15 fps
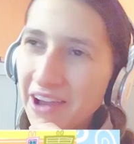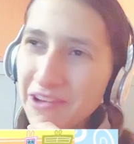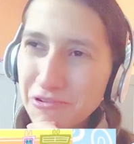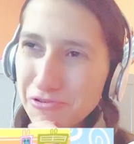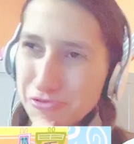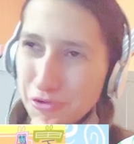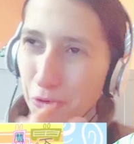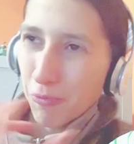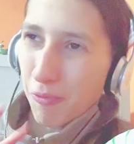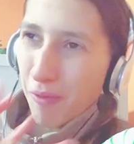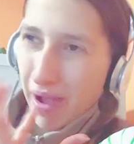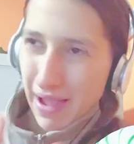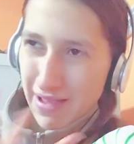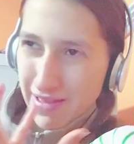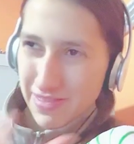don't know
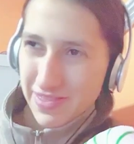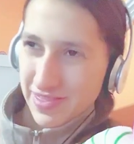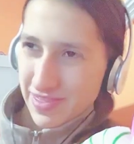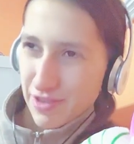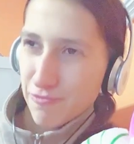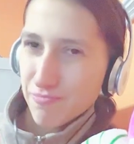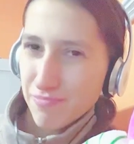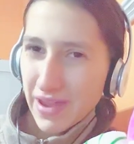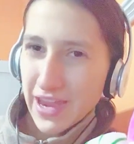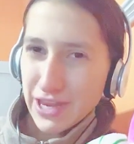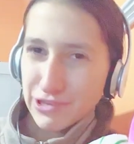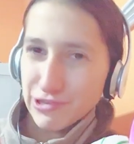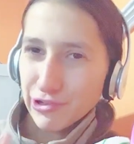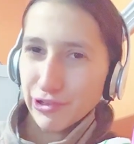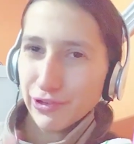why they're
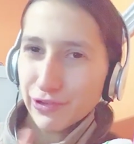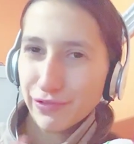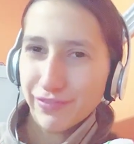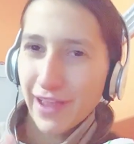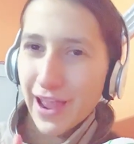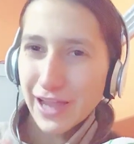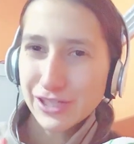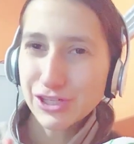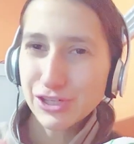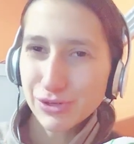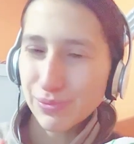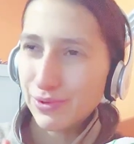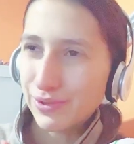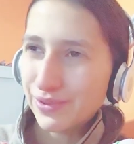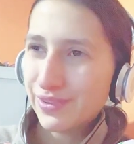made to look
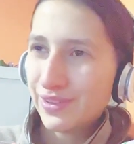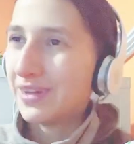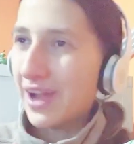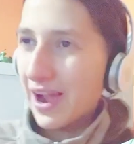fashionable.